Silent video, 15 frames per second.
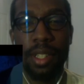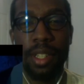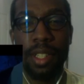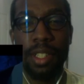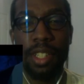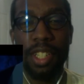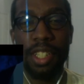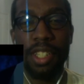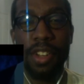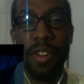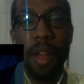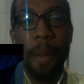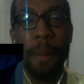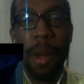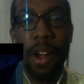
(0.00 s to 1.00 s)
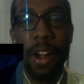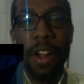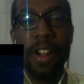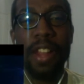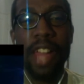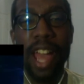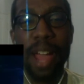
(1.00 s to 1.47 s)
She's gonna
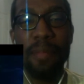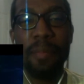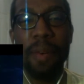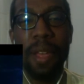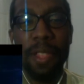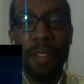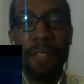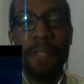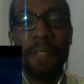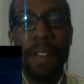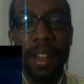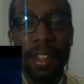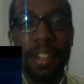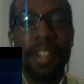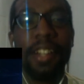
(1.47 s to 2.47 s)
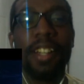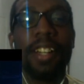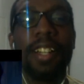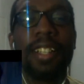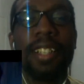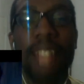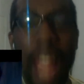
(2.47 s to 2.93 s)
burn that motherfucker
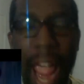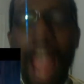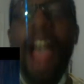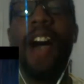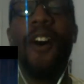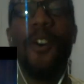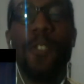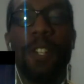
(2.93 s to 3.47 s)
down.